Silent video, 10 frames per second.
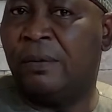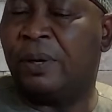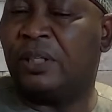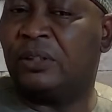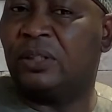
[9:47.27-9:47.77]

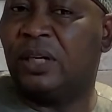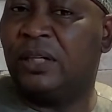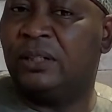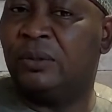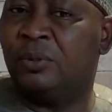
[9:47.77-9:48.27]

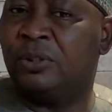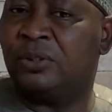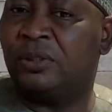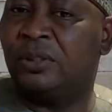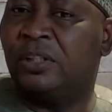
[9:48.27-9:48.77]
particularly the
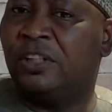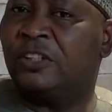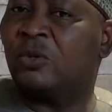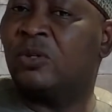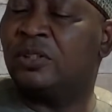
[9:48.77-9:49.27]
military, is
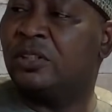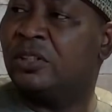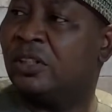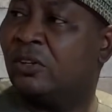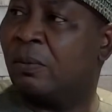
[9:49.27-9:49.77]

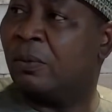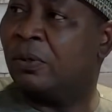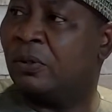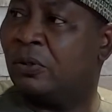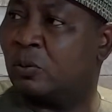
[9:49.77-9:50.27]
contingent
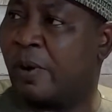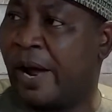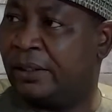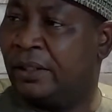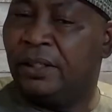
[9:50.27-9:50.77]
upon those
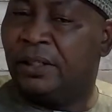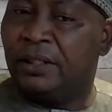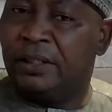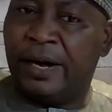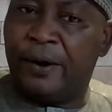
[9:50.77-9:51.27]
facts.
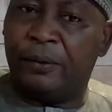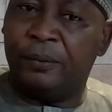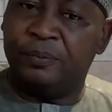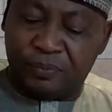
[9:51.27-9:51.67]
Now,